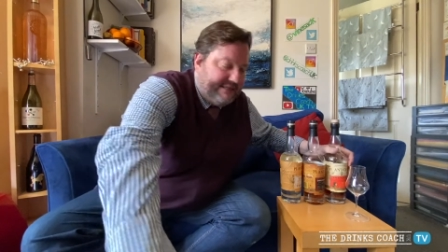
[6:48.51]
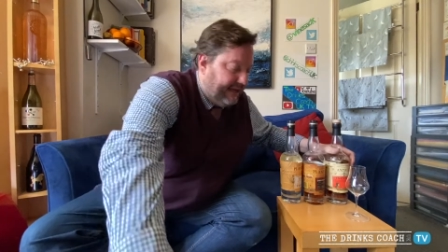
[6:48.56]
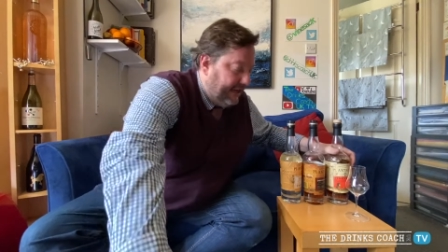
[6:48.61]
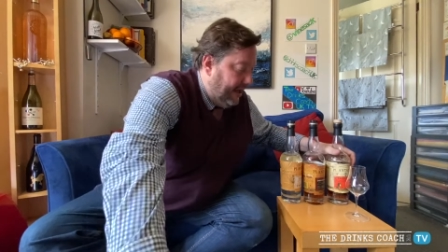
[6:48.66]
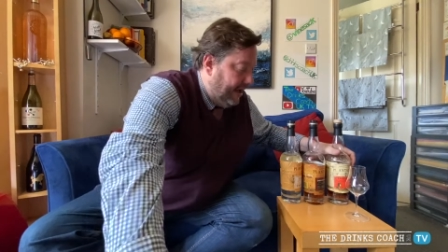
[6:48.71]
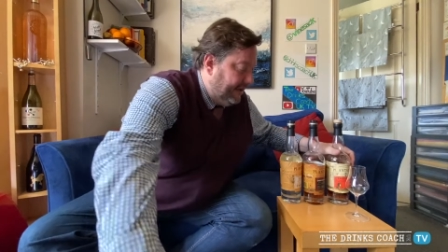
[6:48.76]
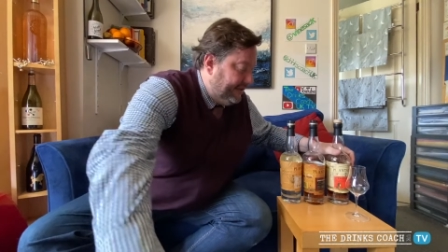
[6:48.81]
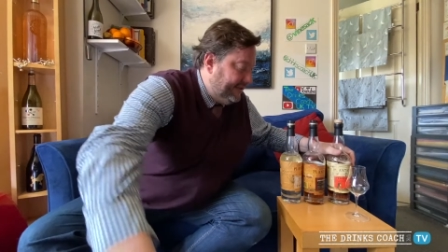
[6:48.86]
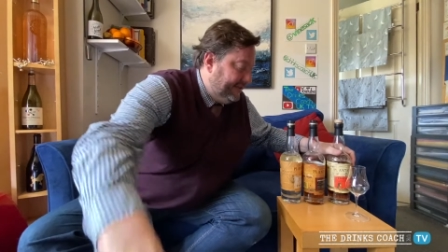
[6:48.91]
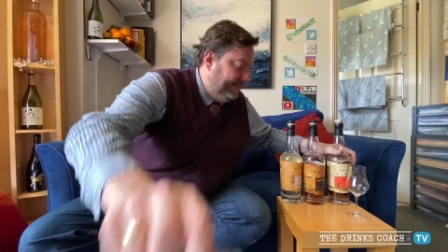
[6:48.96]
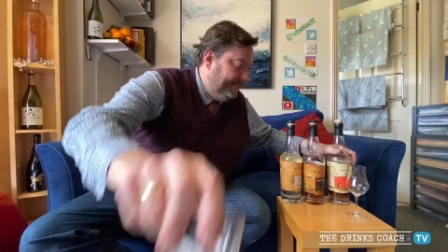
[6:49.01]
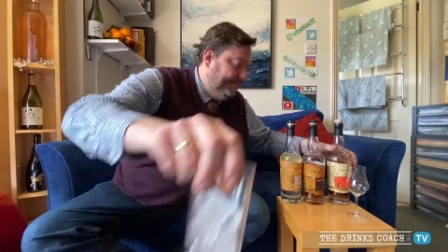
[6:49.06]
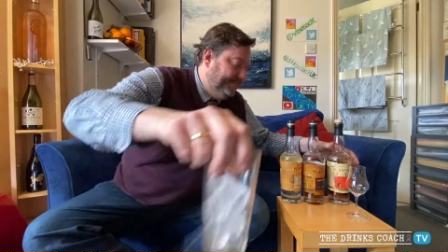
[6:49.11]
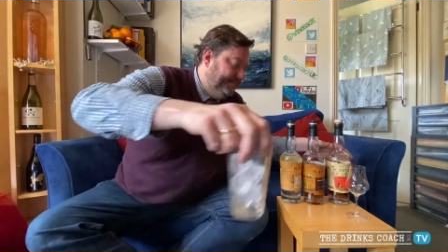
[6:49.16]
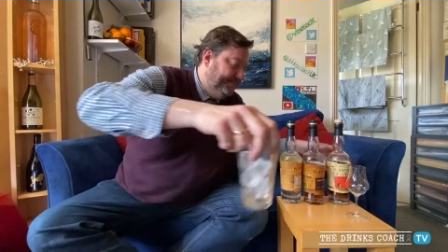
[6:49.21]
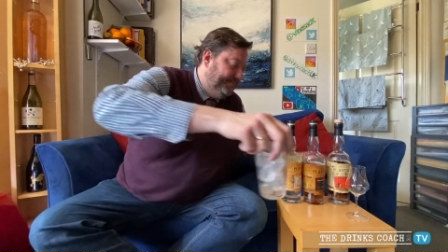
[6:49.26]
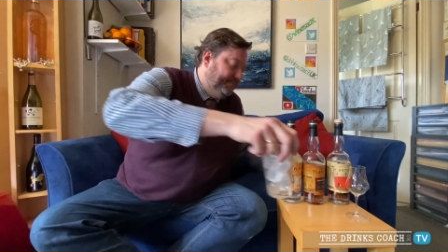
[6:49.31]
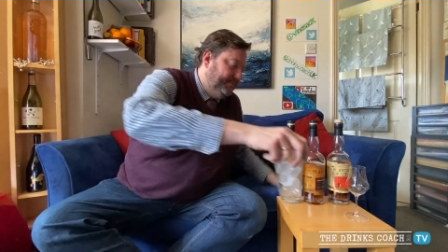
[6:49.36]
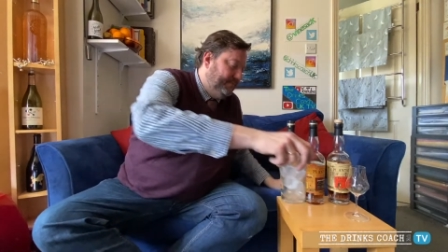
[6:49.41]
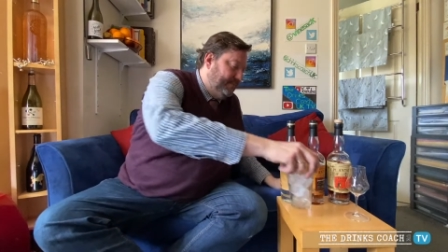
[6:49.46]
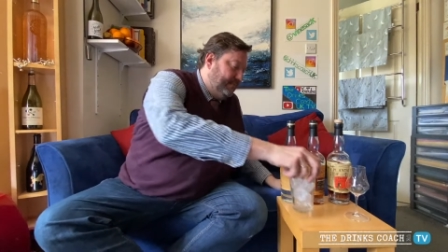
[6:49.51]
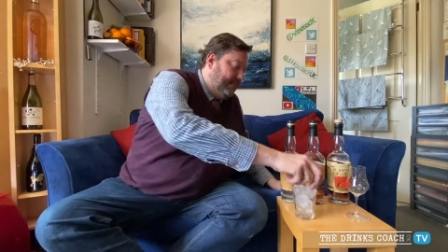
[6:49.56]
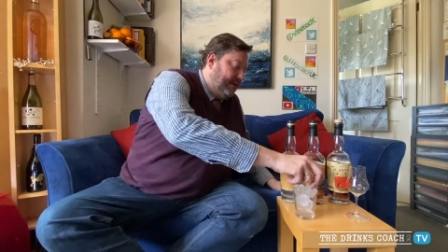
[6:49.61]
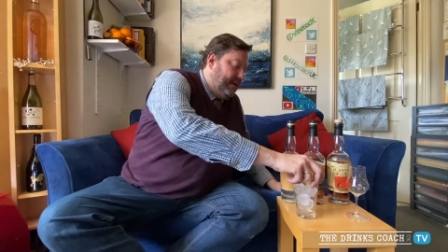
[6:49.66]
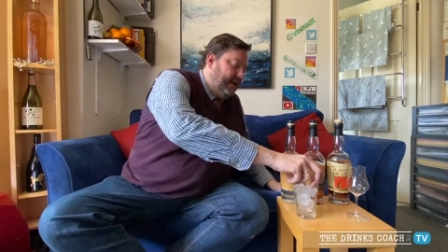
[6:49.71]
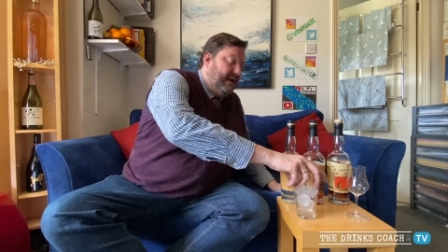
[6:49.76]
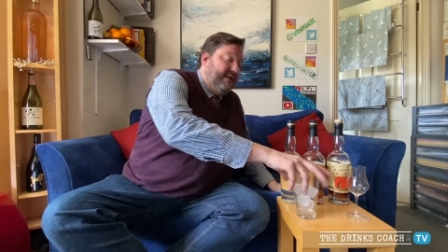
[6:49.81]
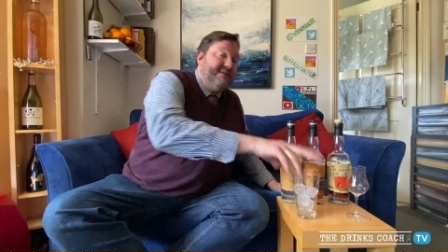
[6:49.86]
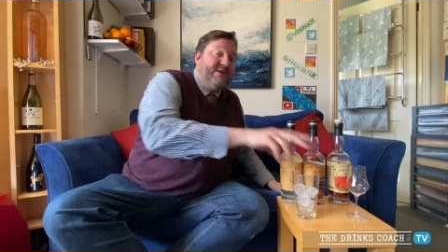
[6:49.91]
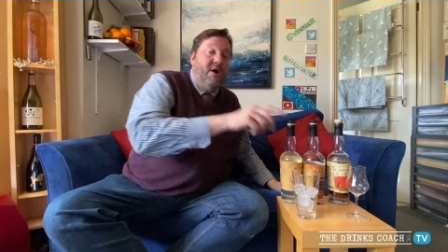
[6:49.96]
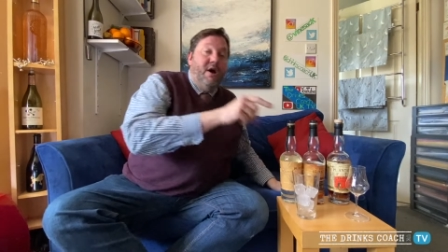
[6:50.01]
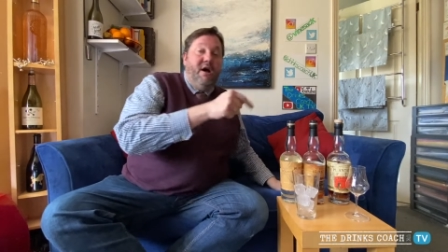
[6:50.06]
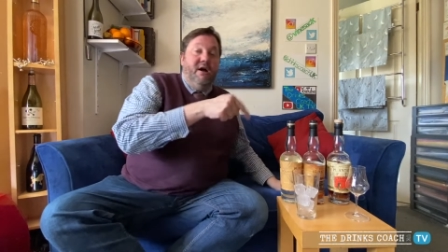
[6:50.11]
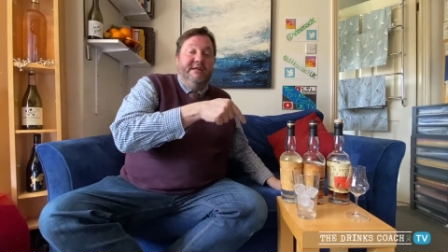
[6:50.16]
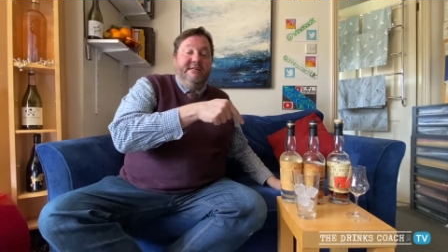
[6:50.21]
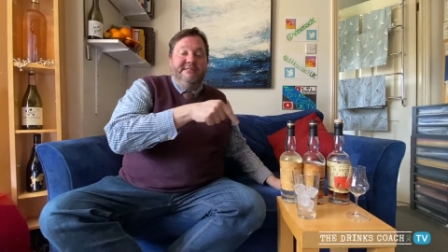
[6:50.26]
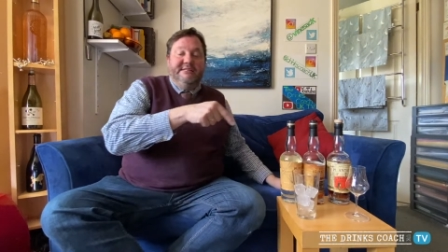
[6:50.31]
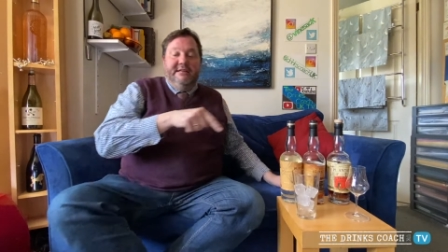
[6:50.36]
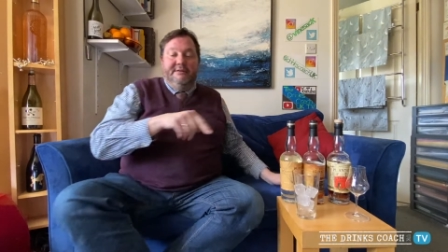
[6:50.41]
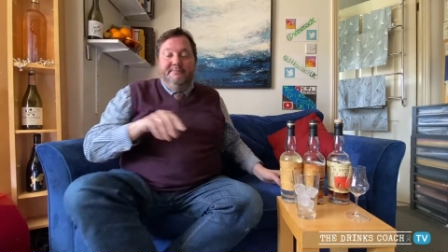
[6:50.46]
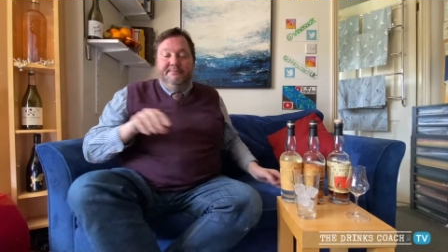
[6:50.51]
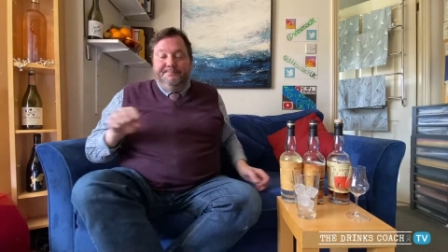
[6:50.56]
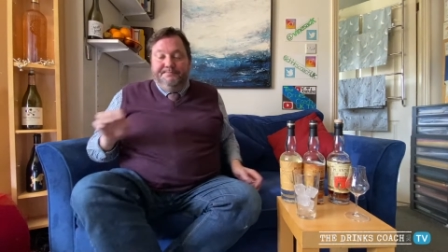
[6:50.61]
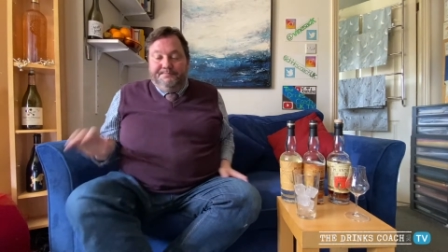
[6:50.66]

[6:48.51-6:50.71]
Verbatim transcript: a glass. It's got ice in.